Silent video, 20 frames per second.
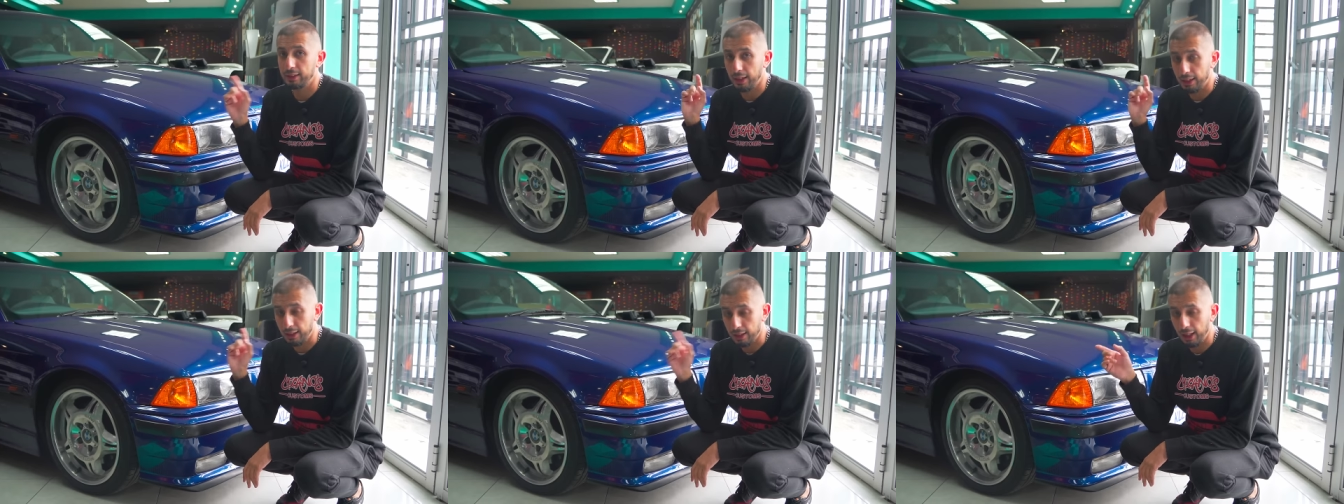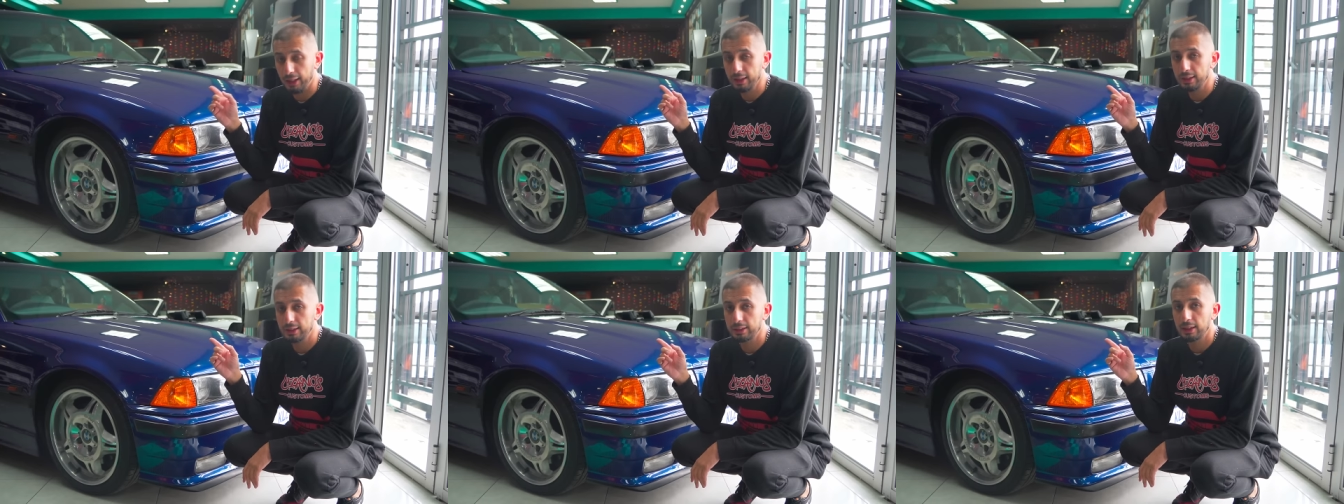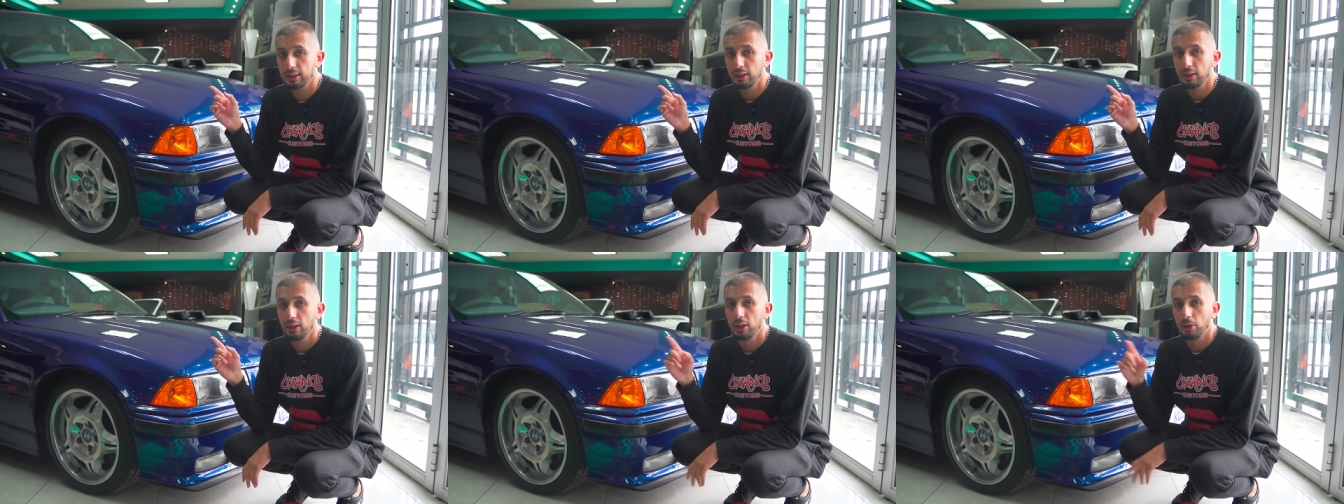taillights
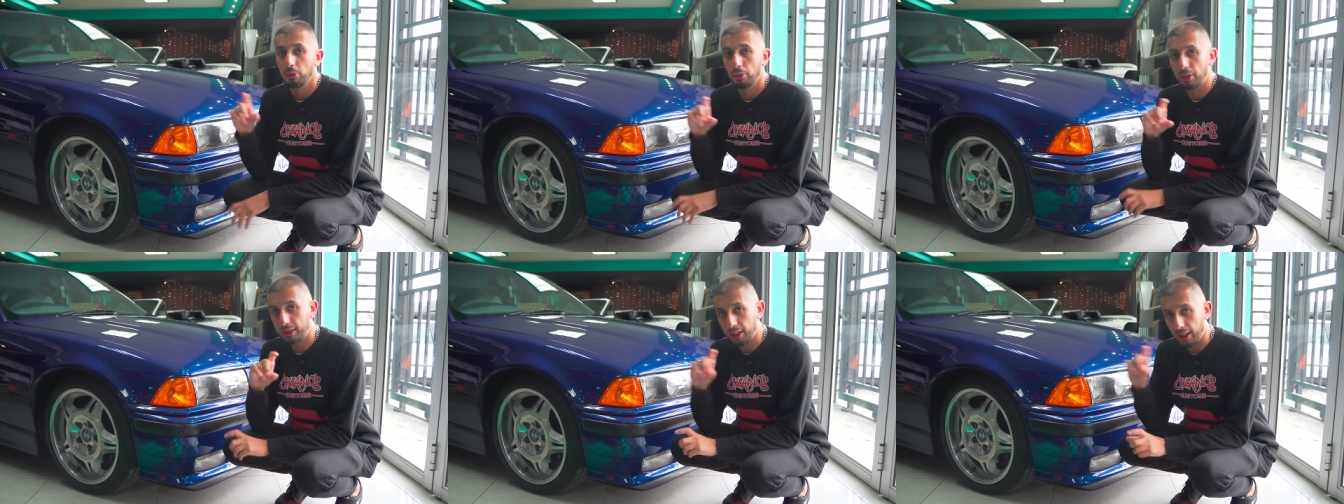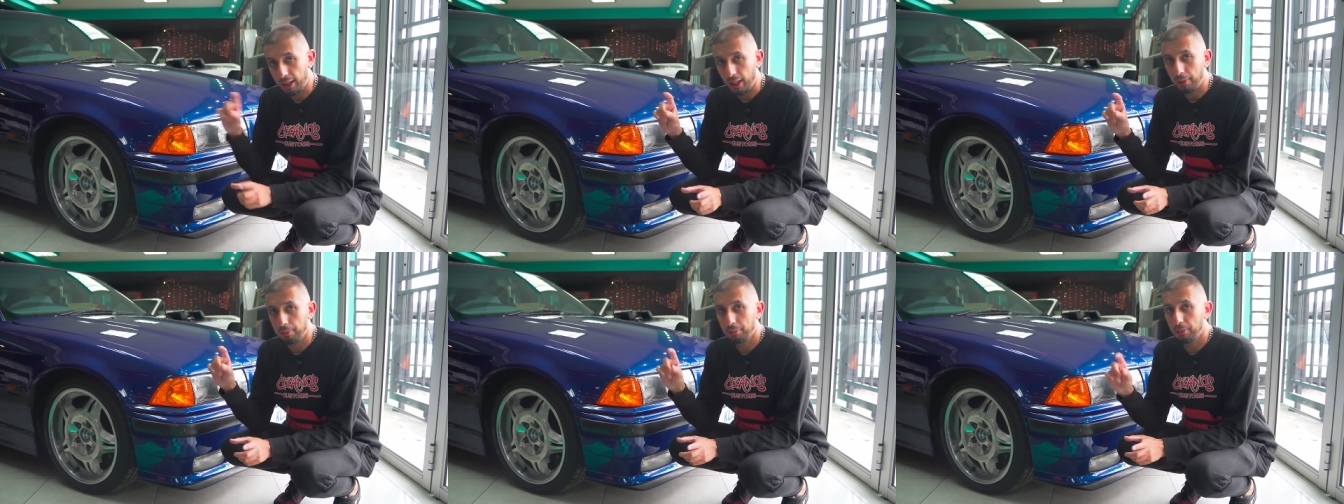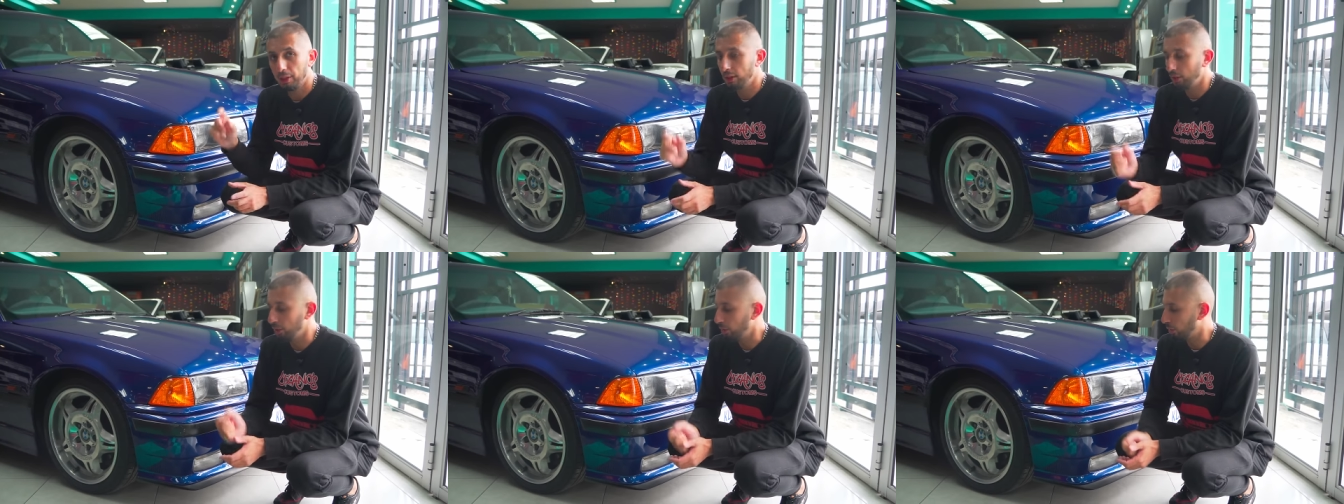with the
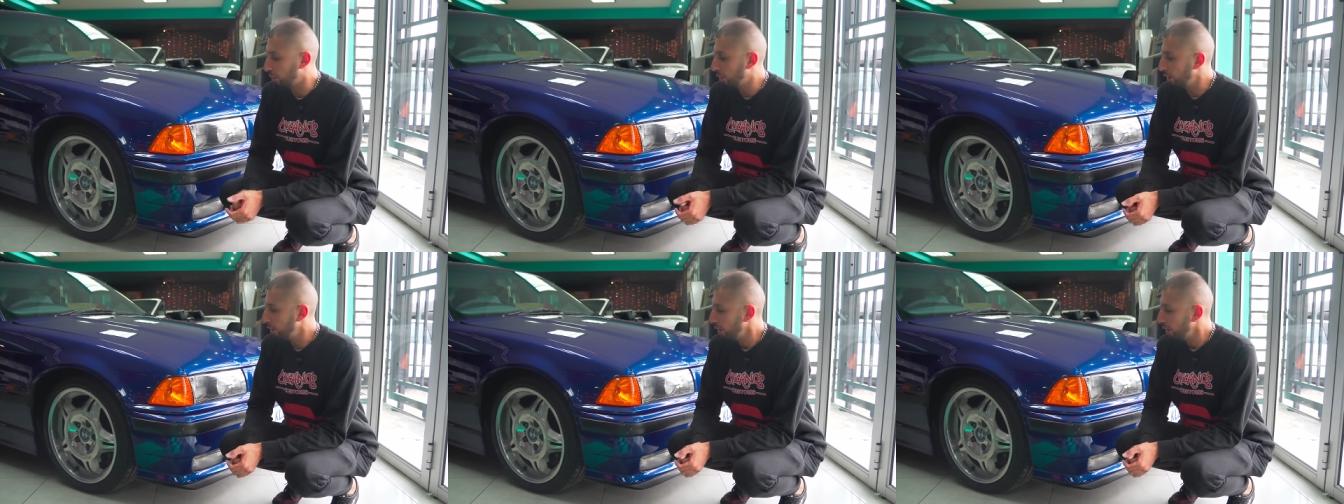amber look.